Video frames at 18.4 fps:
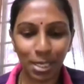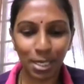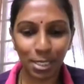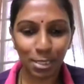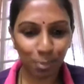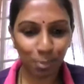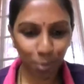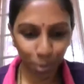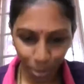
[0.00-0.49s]

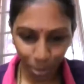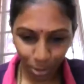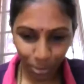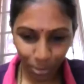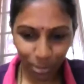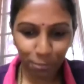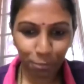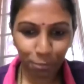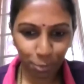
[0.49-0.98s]
spoke
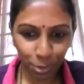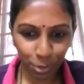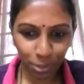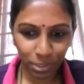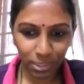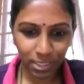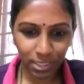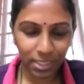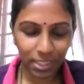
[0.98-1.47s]
on the
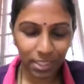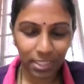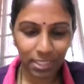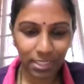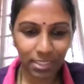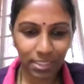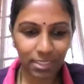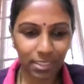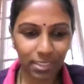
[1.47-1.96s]
fourth
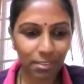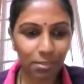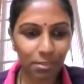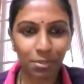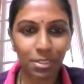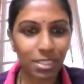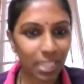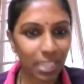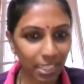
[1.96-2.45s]
thing,
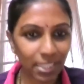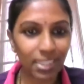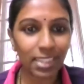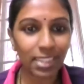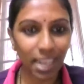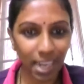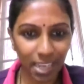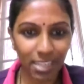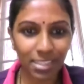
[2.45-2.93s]
which I
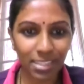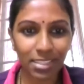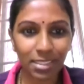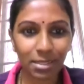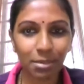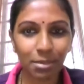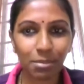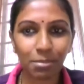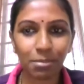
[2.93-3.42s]
didn't ask,
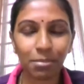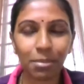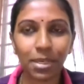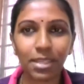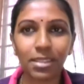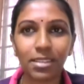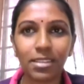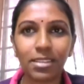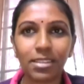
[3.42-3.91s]

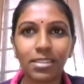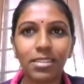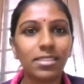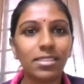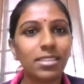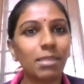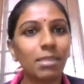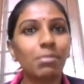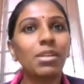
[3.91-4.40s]
but
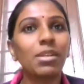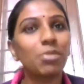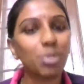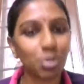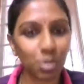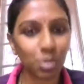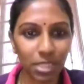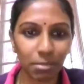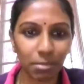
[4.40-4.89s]
something
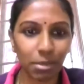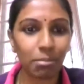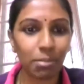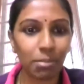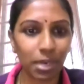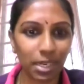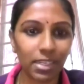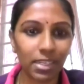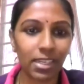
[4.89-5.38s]
which was in my
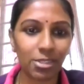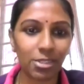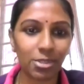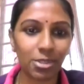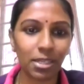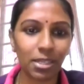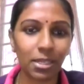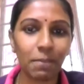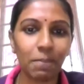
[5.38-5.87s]
mind
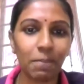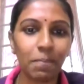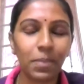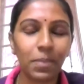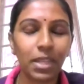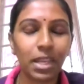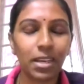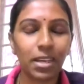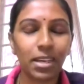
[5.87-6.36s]
actually.
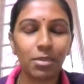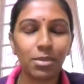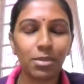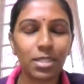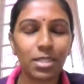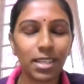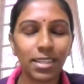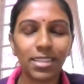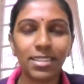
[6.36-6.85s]
And I
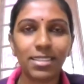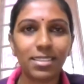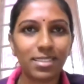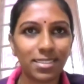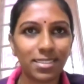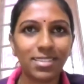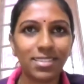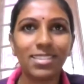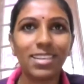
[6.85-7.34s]
was like,
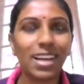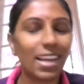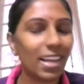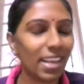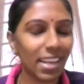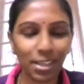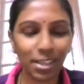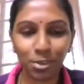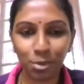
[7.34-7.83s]
I
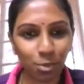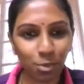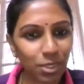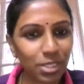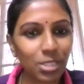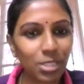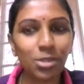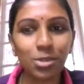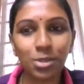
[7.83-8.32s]
had no
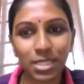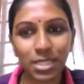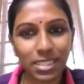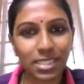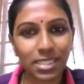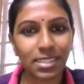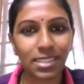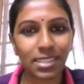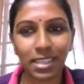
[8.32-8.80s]
words
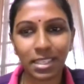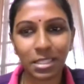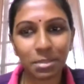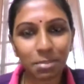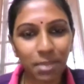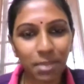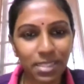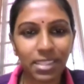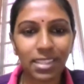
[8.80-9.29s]
to
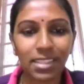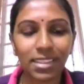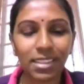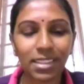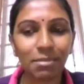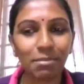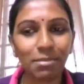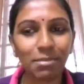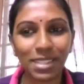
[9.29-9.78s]
express
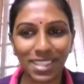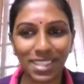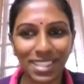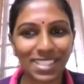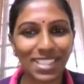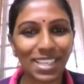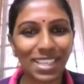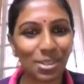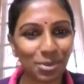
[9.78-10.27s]
anything, but
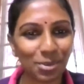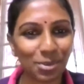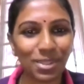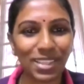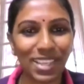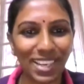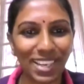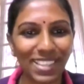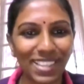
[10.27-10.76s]
yes, I took
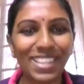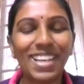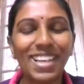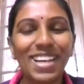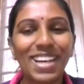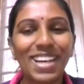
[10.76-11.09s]
that.